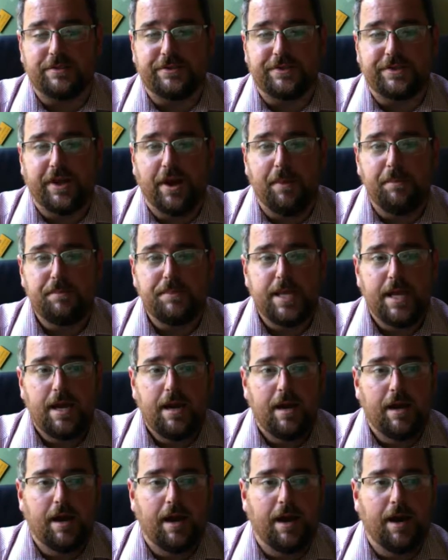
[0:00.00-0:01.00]
So
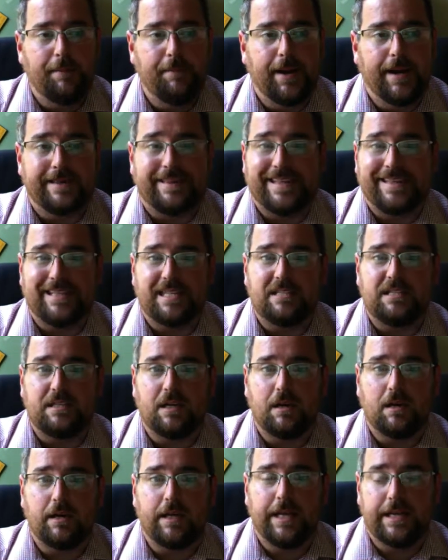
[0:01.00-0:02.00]
I think that's
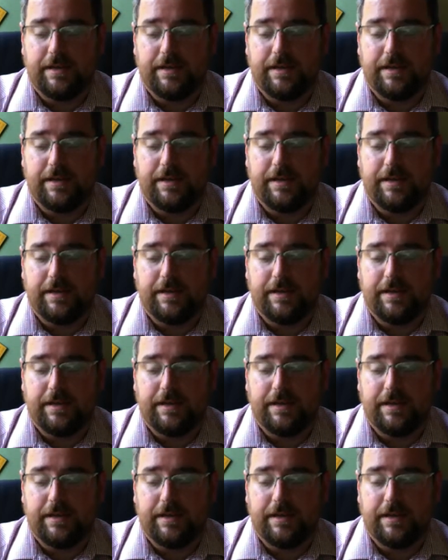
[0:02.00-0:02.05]
all.